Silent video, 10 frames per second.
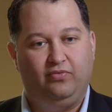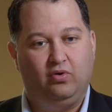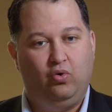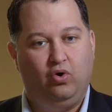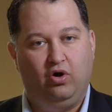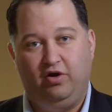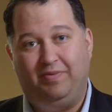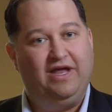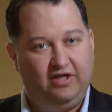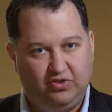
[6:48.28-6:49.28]
or an
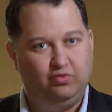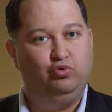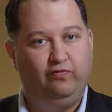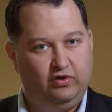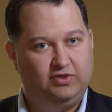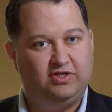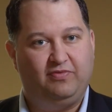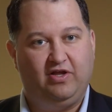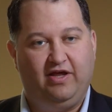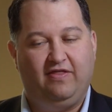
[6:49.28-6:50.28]
appendix removal or
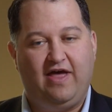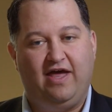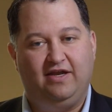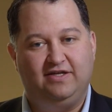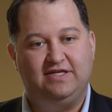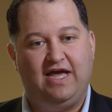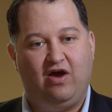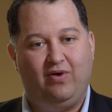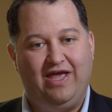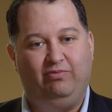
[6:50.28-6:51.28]
something like that, is
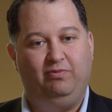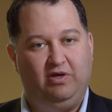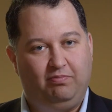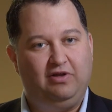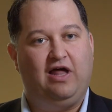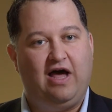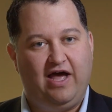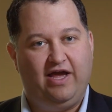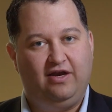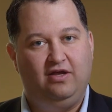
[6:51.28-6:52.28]
now able to be
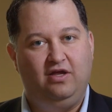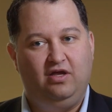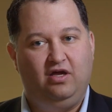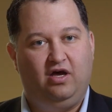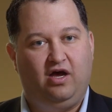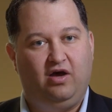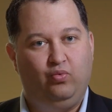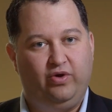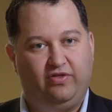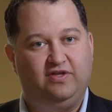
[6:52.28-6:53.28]
applied
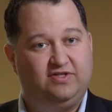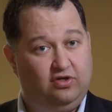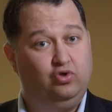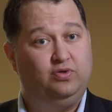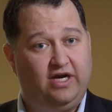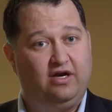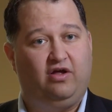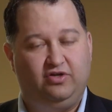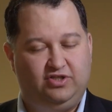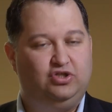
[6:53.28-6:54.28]
with this new
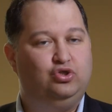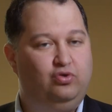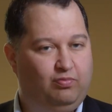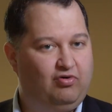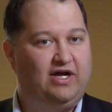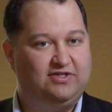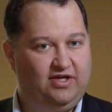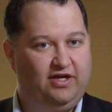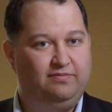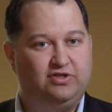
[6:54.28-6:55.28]
technology to the
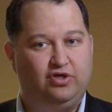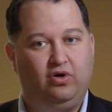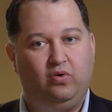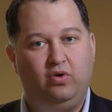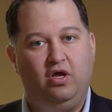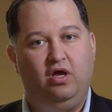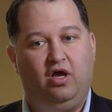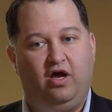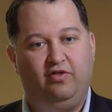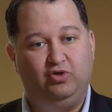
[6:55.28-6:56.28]
prostate. So
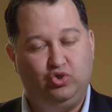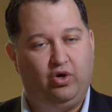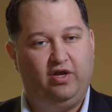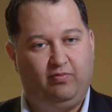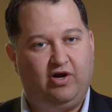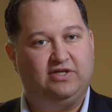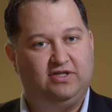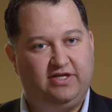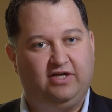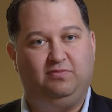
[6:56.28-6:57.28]
the majority of
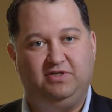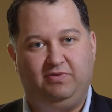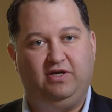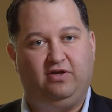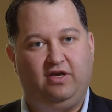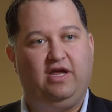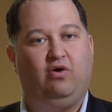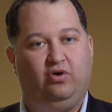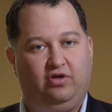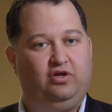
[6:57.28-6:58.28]
prostatectomies being done now
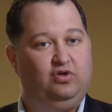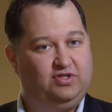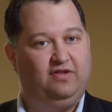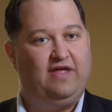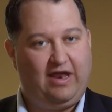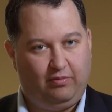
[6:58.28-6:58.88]
are done using that